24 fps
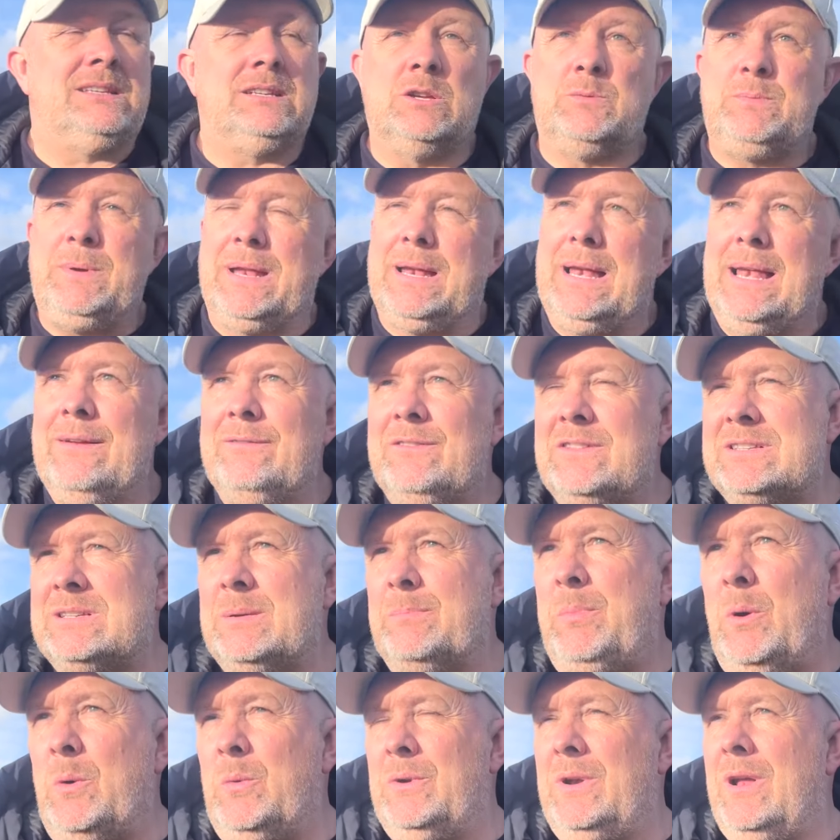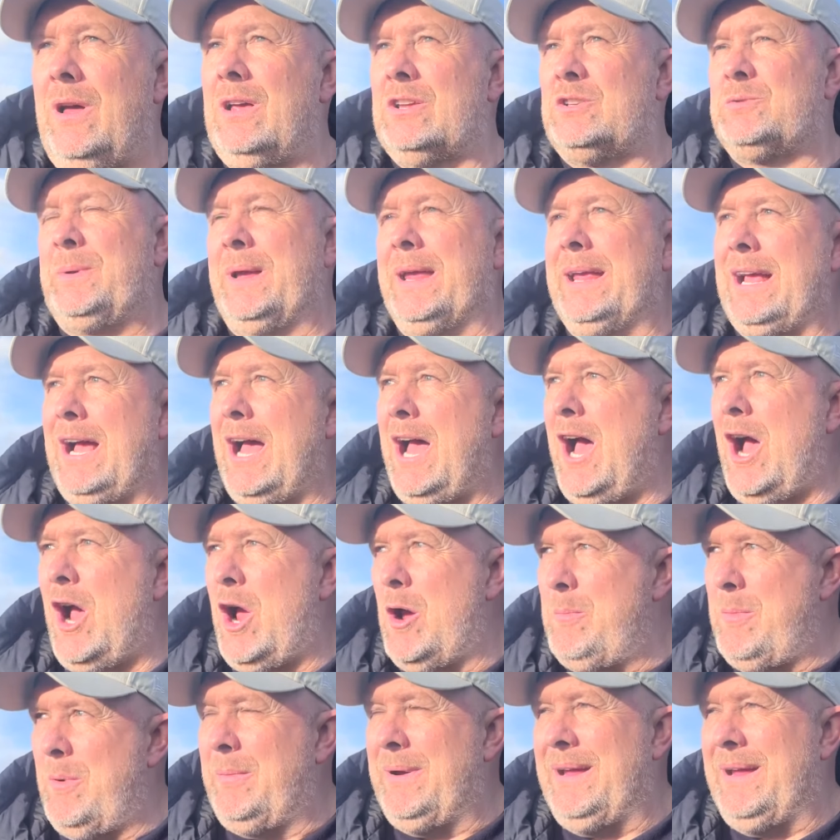because we had a level of support last week at home,